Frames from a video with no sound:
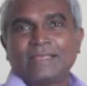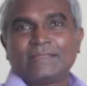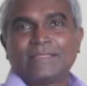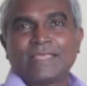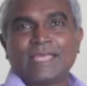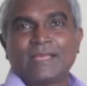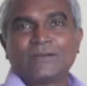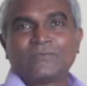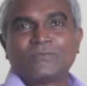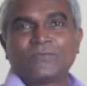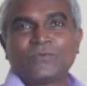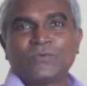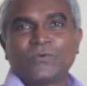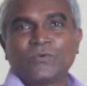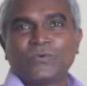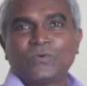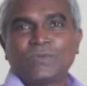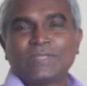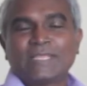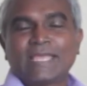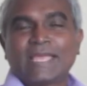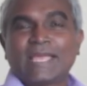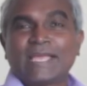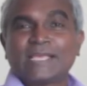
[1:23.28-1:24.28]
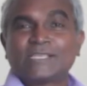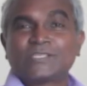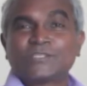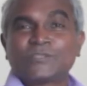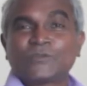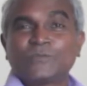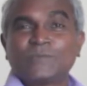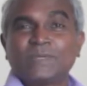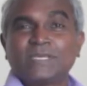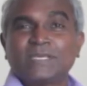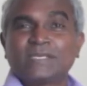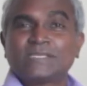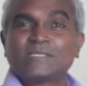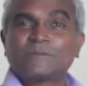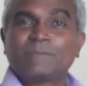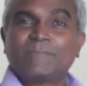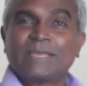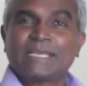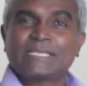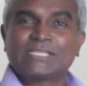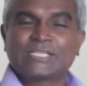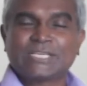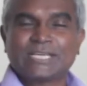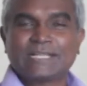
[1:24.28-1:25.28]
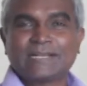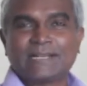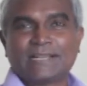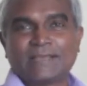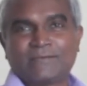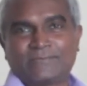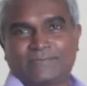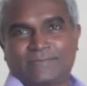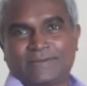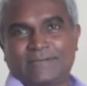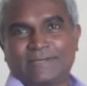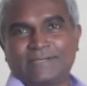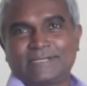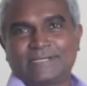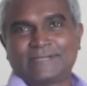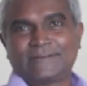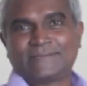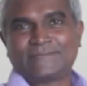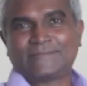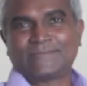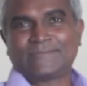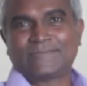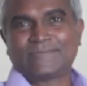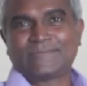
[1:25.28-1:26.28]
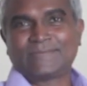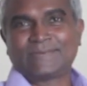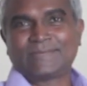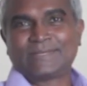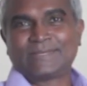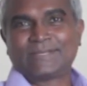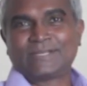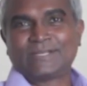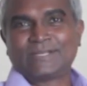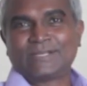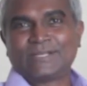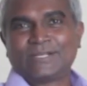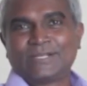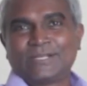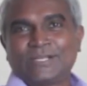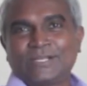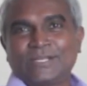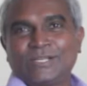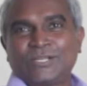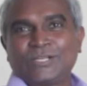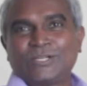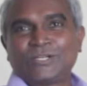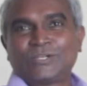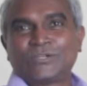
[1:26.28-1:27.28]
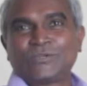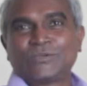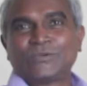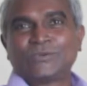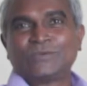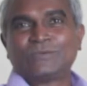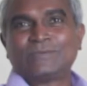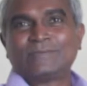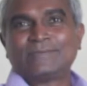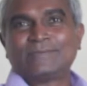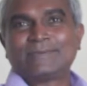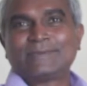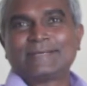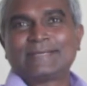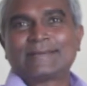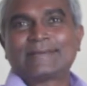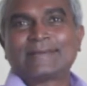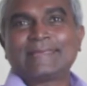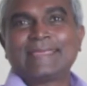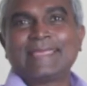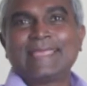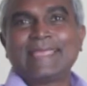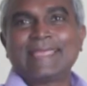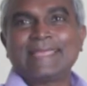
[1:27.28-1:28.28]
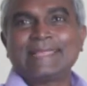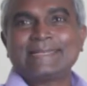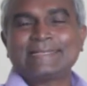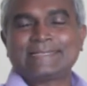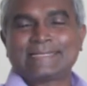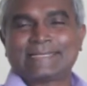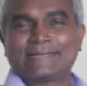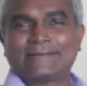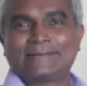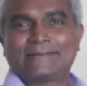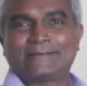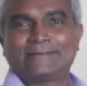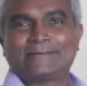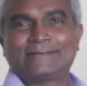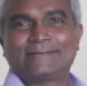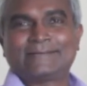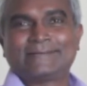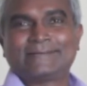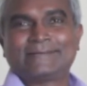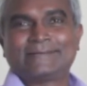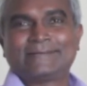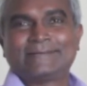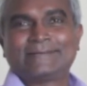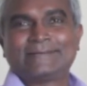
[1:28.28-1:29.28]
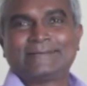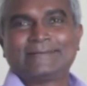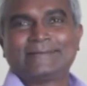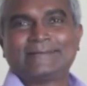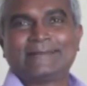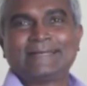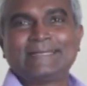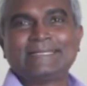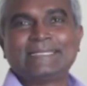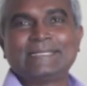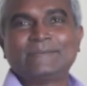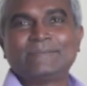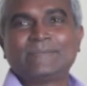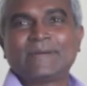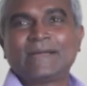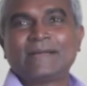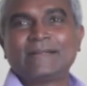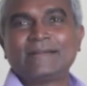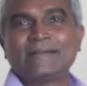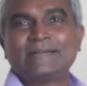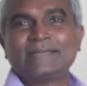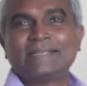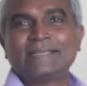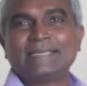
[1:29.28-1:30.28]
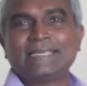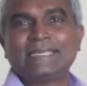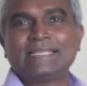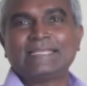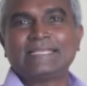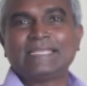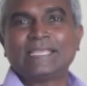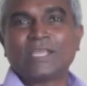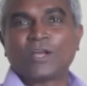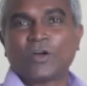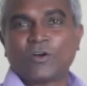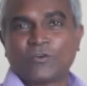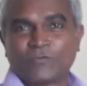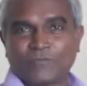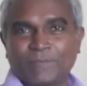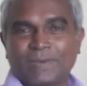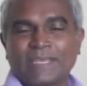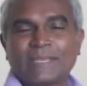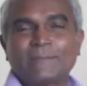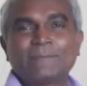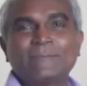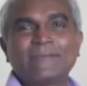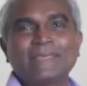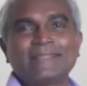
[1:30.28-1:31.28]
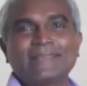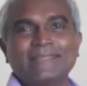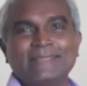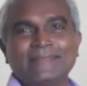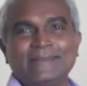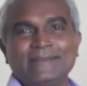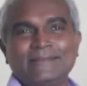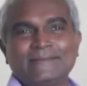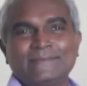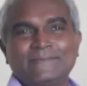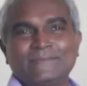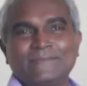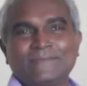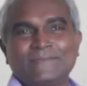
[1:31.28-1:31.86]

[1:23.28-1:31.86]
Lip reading: Therefore, there has to be a special effort to create a demand in the off-peak period